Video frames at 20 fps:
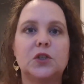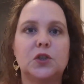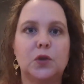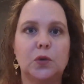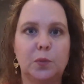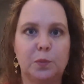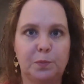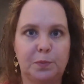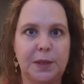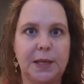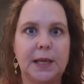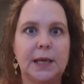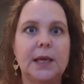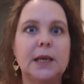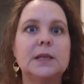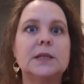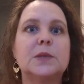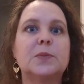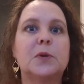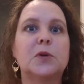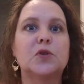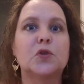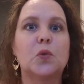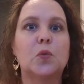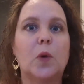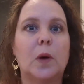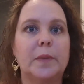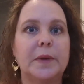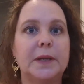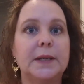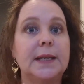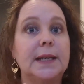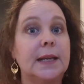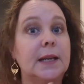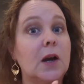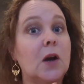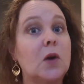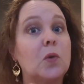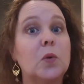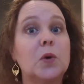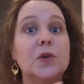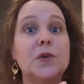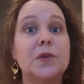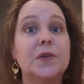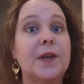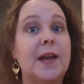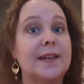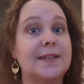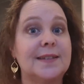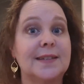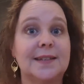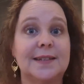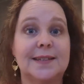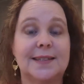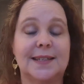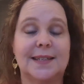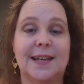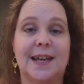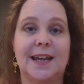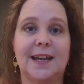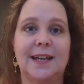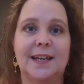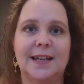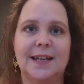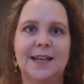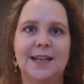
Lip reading: to be spiritual woman in our world as it is today.